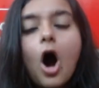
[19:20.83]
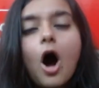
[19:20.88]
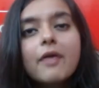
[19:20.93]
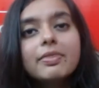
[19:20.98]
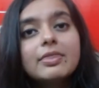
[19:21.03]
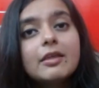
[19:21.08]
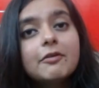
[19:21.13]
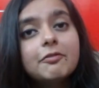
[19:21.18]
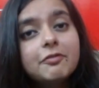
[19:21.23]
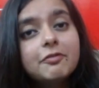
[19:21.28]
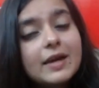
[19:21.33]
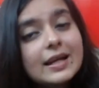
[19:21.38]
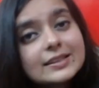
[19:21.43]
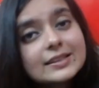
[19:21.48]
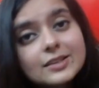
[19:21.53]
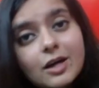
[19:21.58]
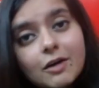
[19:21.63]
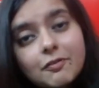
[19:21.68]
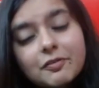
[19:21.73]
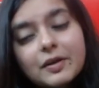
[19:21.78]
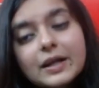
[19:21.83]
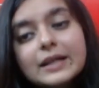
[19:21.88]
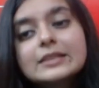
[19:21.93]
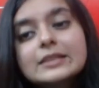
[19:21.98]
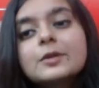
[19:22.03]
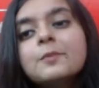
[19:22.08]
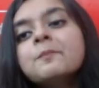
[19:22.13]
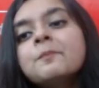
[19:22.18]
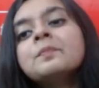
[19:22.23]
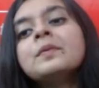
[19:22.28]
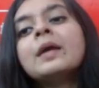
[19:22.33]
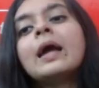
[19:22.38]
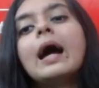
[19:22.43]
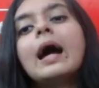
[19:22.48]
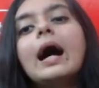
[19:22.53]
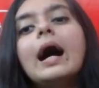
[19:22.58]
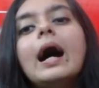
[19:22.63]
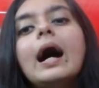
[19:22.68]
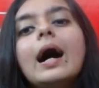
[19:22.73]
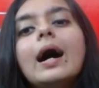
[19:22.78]
On the face of
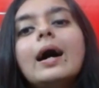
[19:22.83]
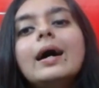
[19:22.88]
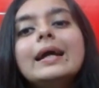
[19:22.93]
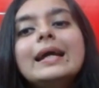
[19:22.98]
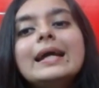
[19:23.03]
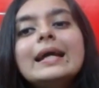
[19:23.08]
it,